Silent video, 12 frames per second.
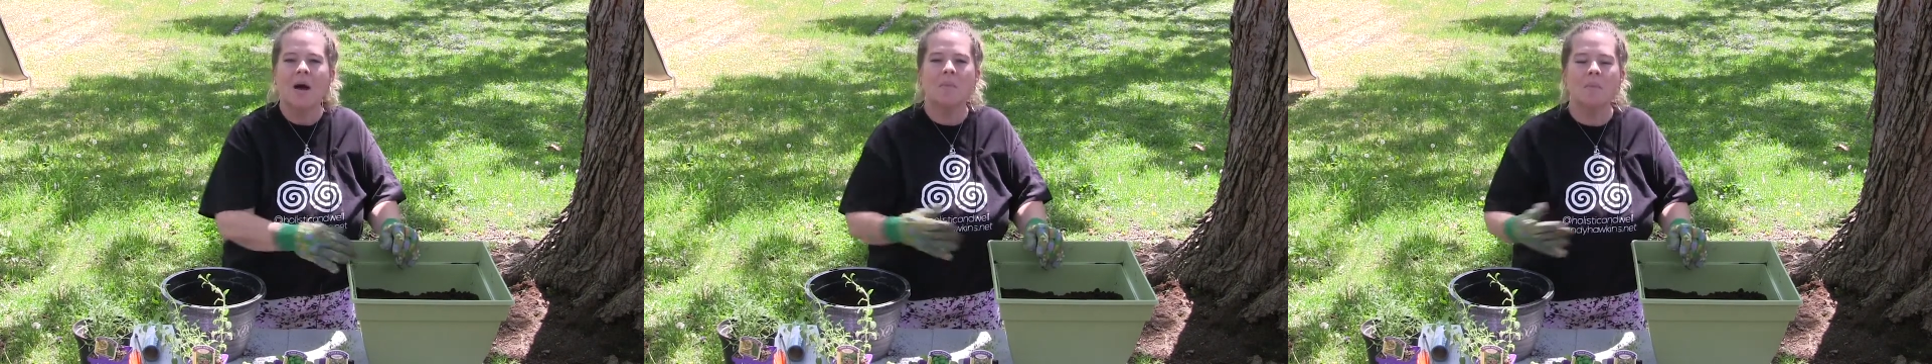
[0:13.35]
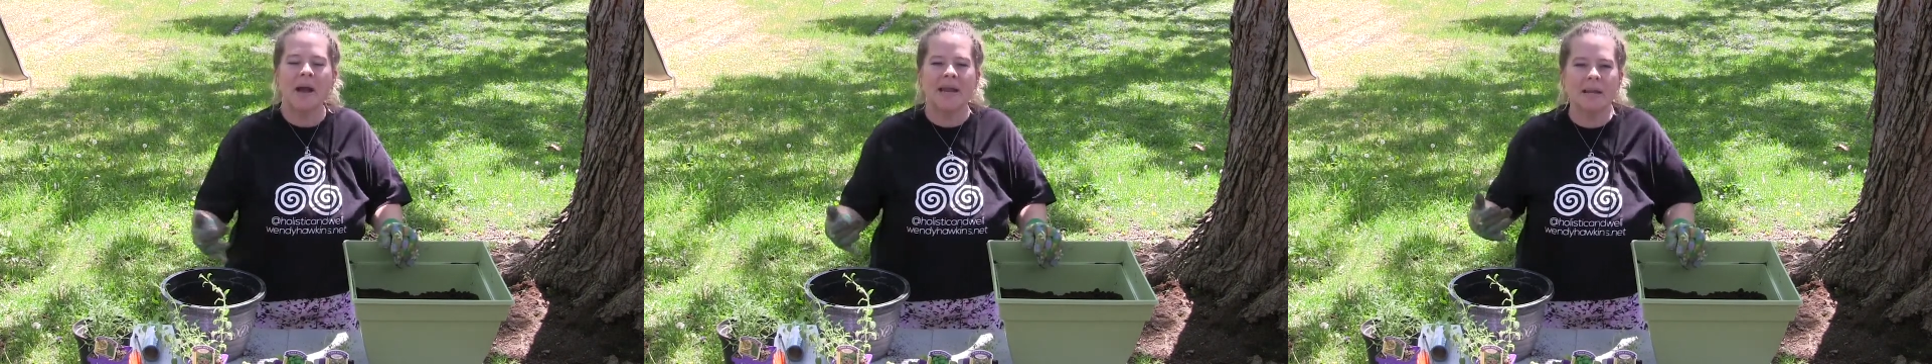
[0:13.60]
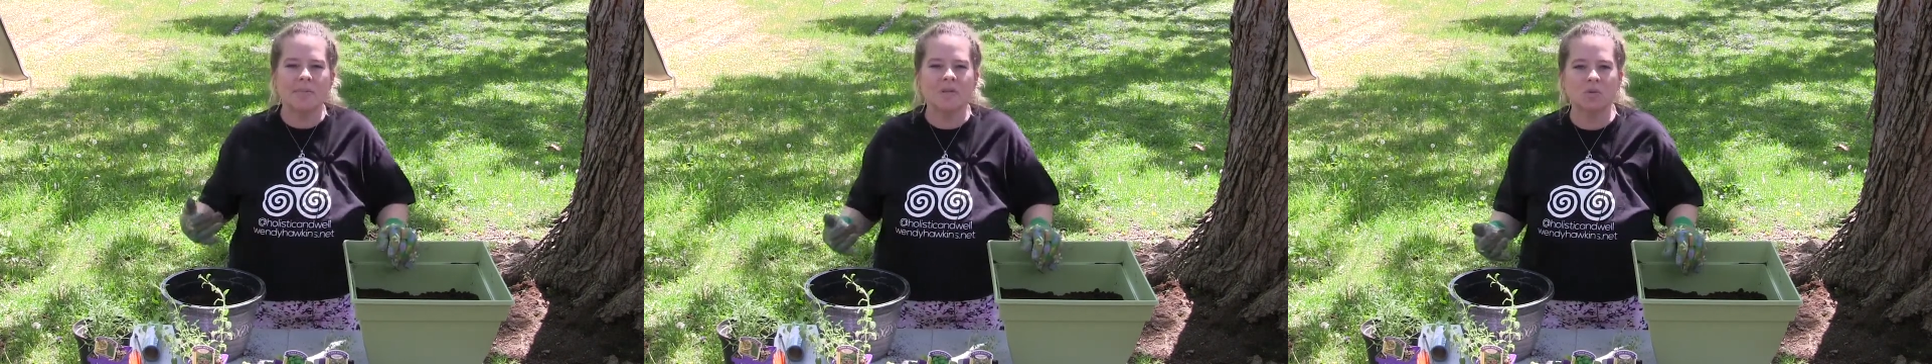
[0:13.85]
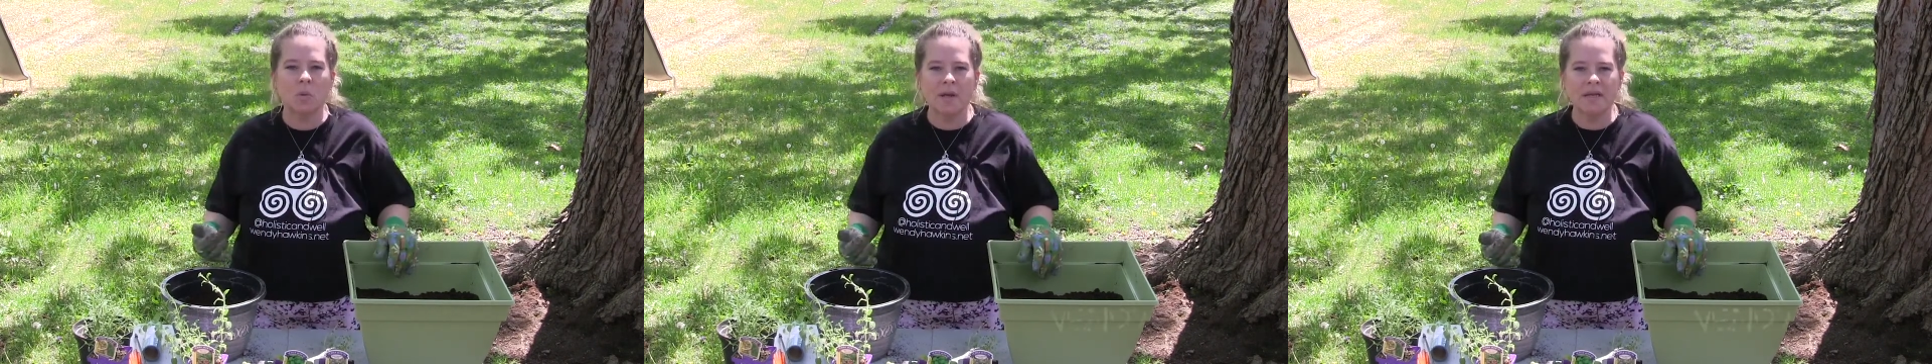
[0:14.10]
My name is
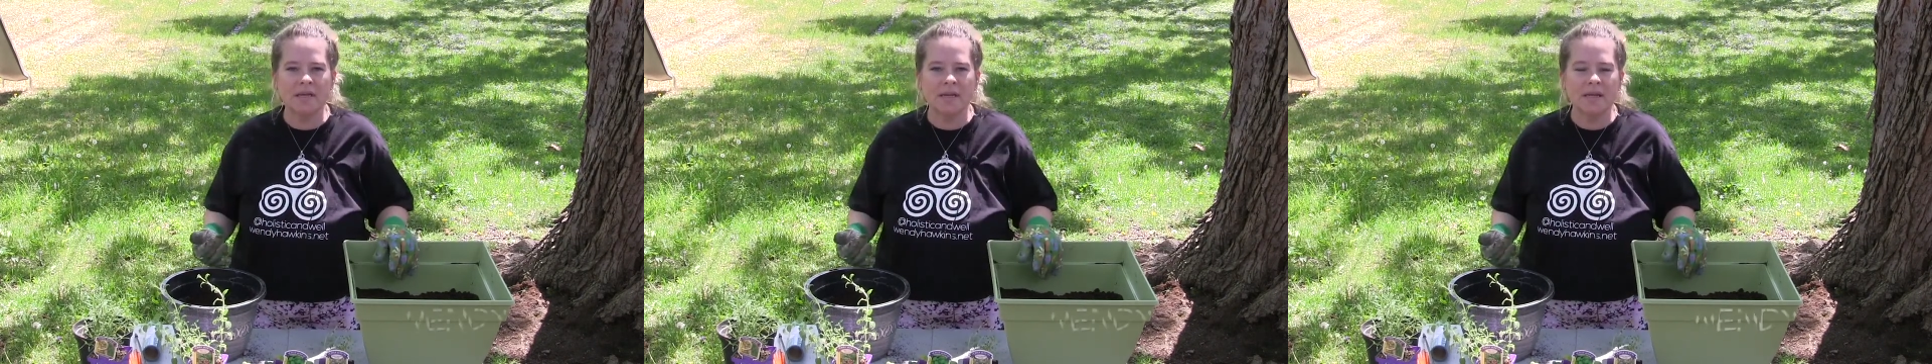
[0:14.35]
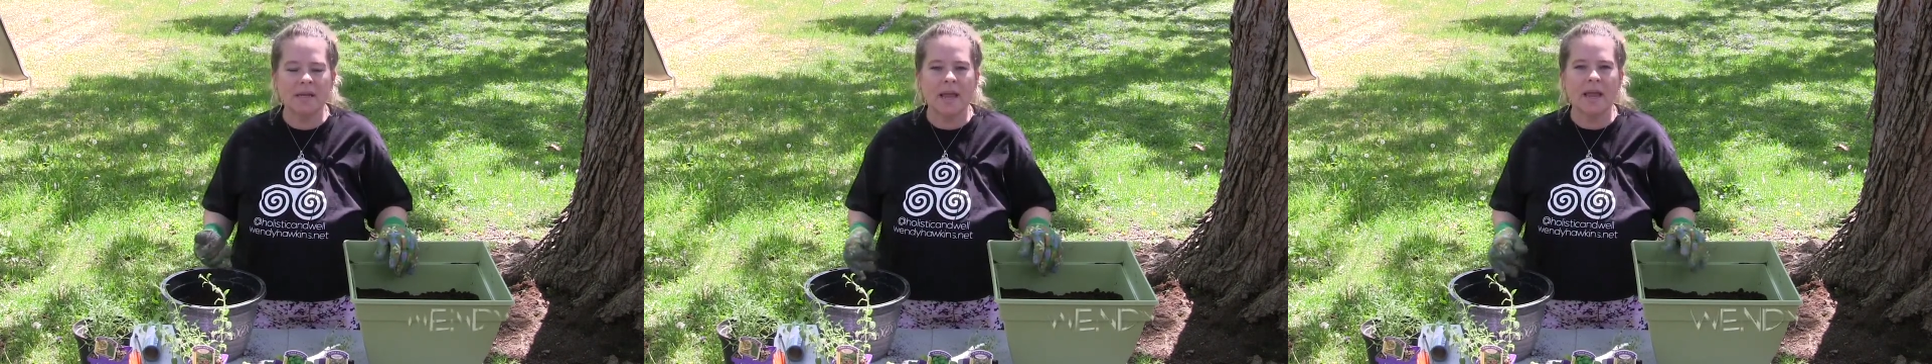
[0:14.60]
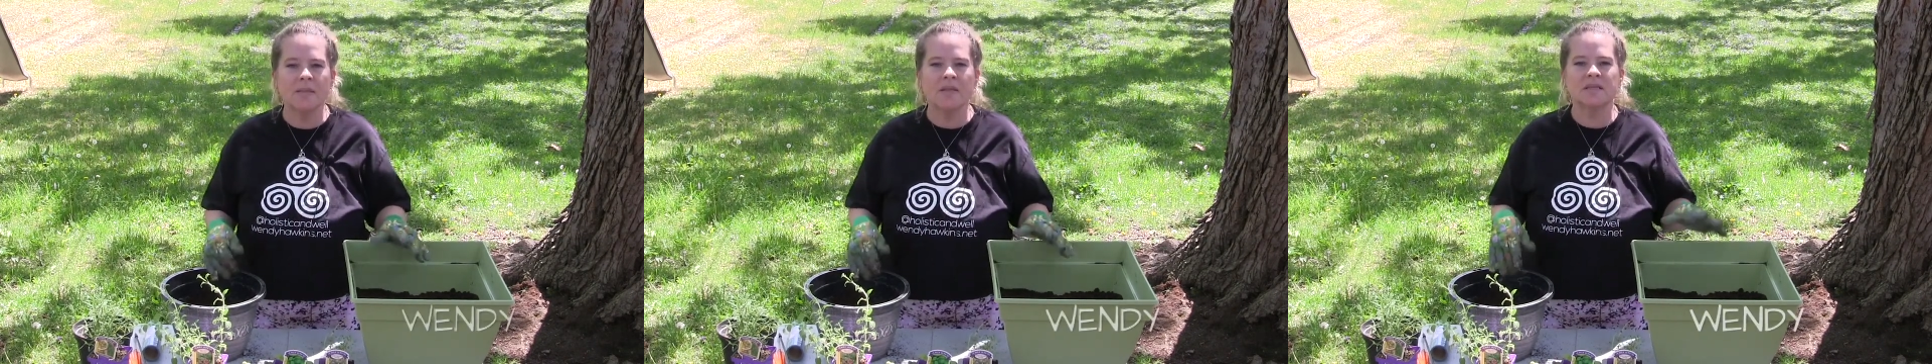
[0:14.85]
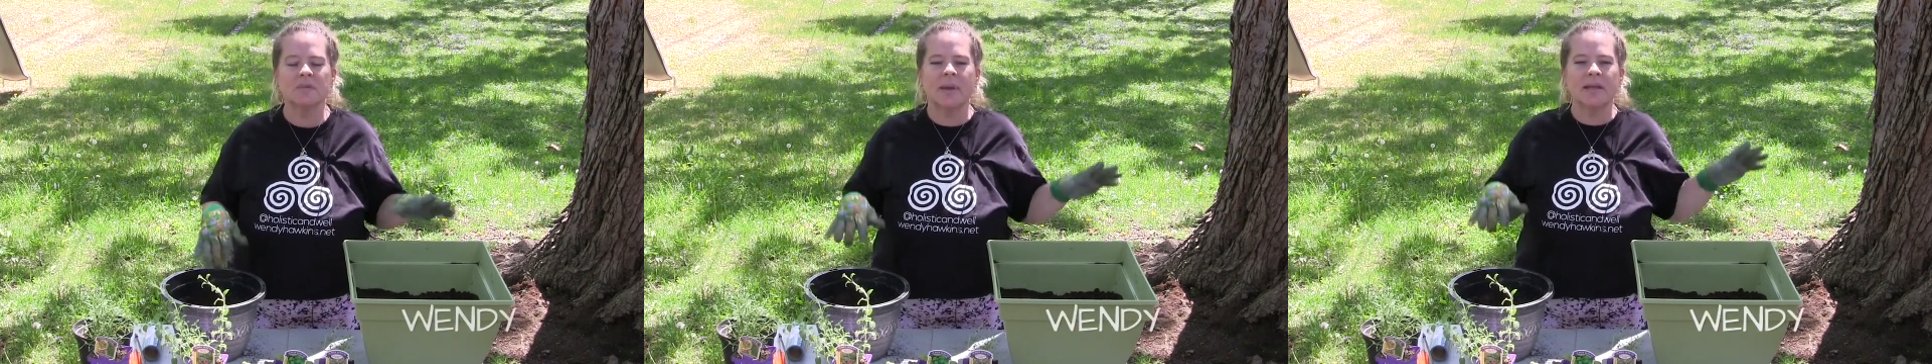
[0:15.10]
Wendy, and this
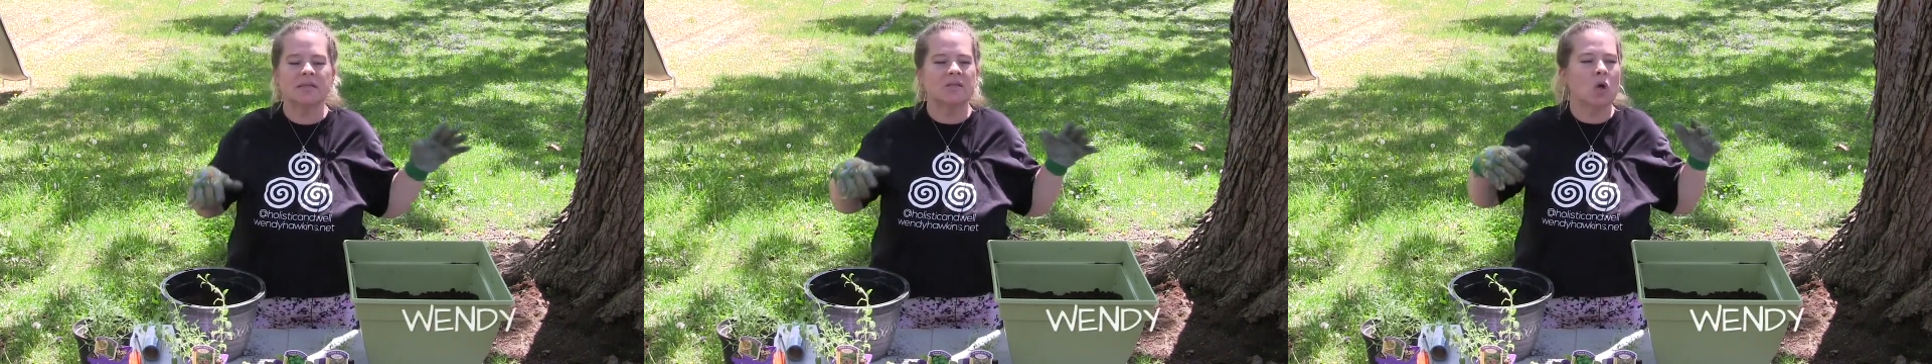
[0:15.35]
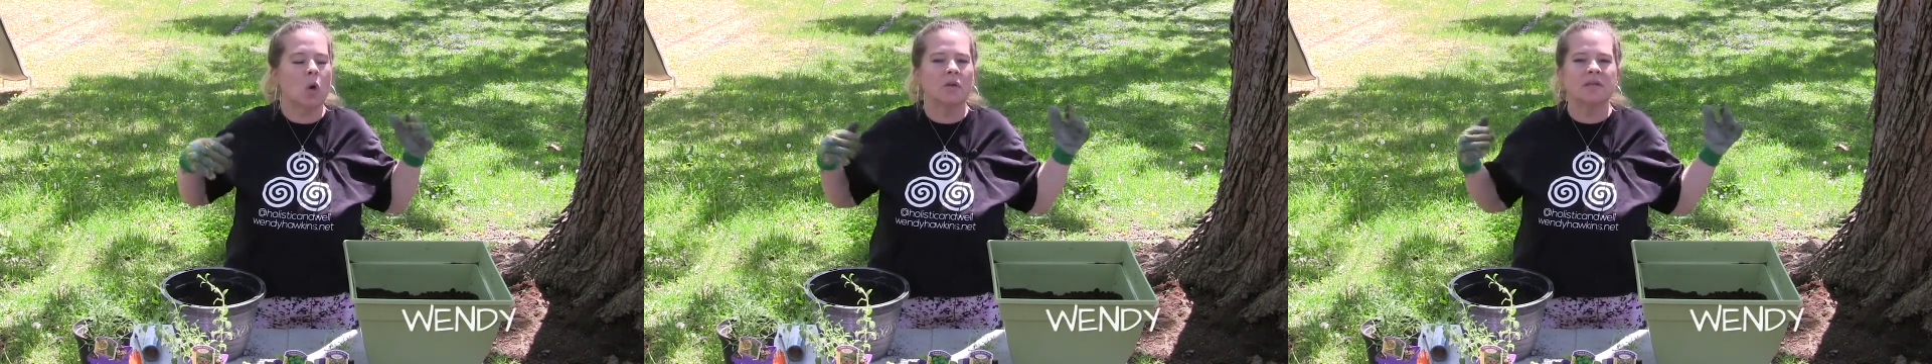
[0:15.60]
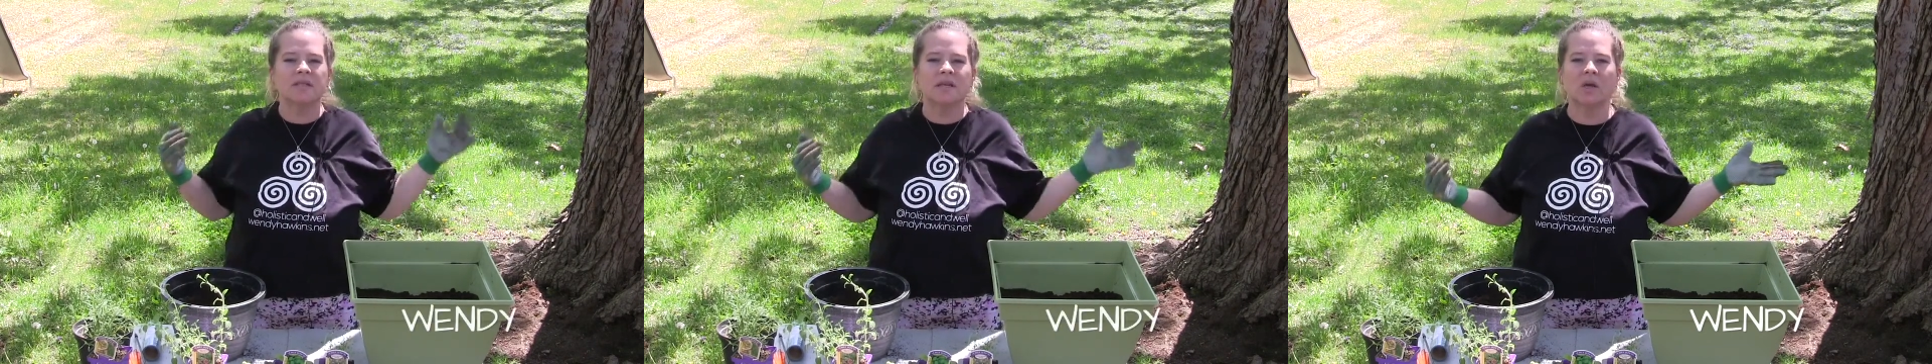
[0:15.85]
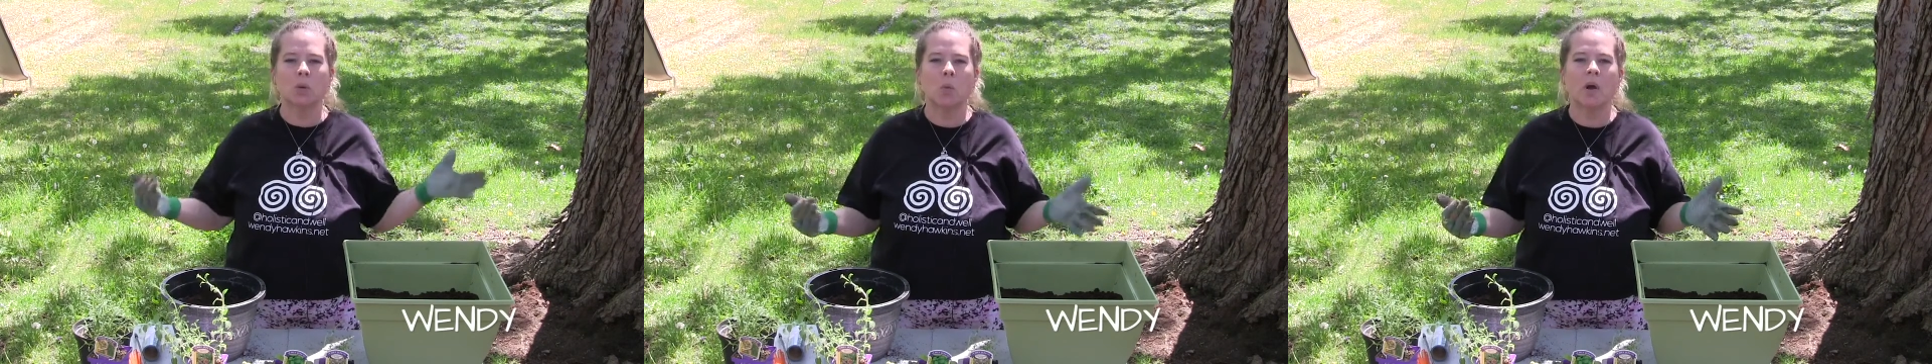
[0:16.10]
space is Holistic
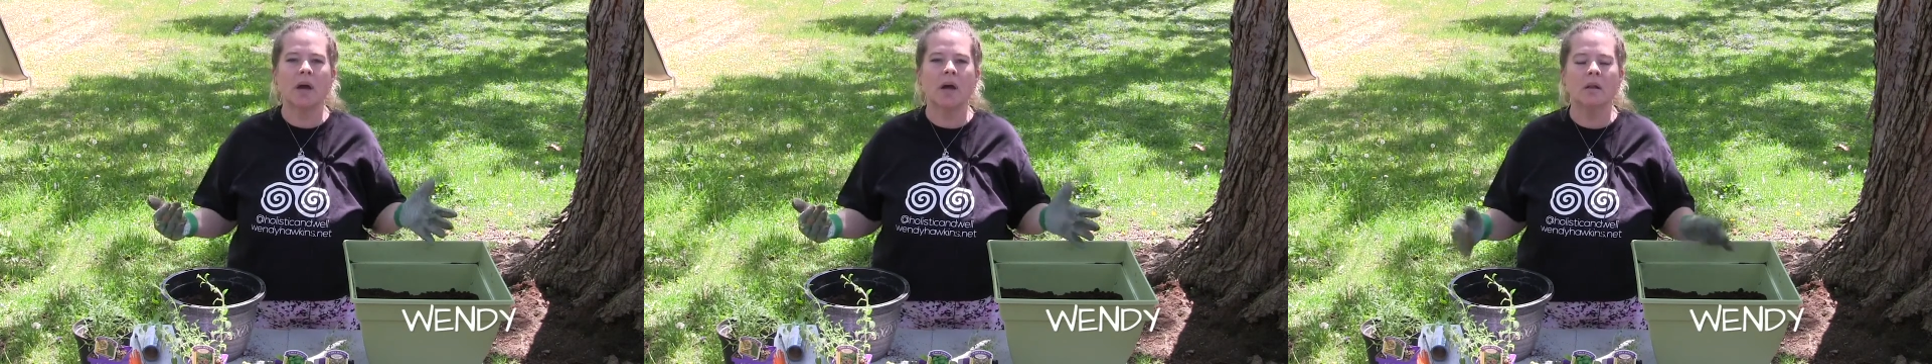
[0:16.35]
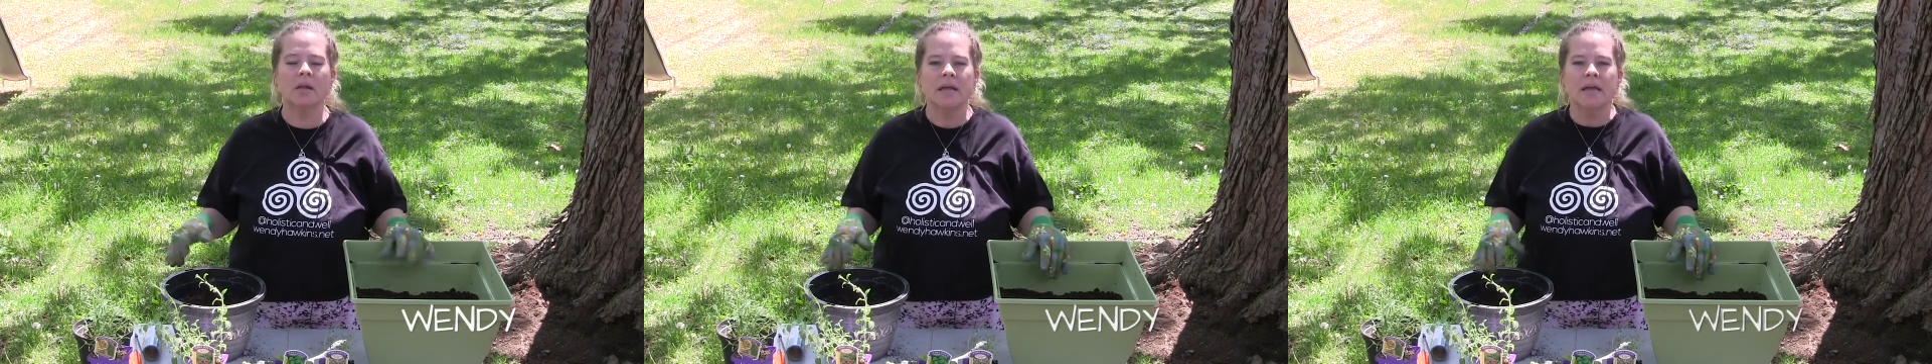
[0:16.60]
and Well.